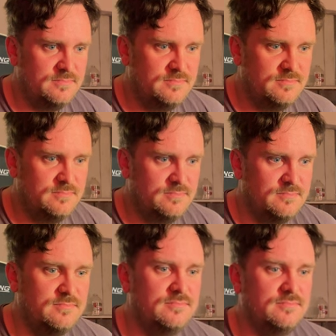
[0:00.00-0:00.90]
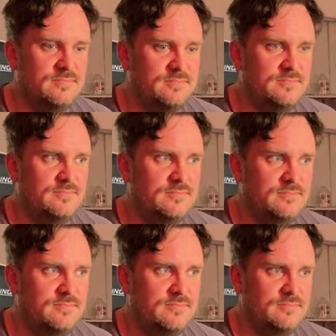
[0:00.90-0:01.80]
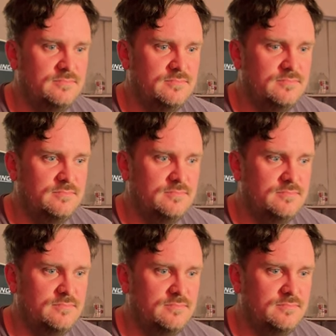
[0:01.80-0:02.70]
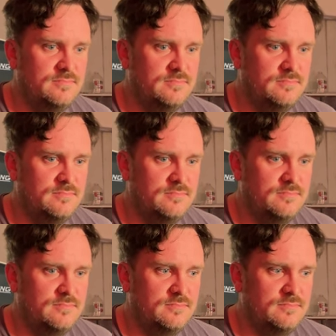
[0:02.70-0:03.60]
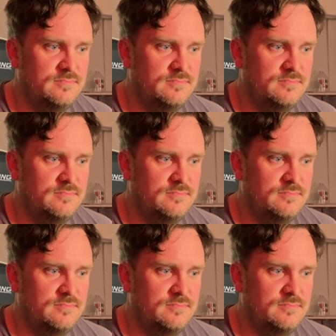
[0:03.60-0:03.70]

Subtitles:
(not speaking)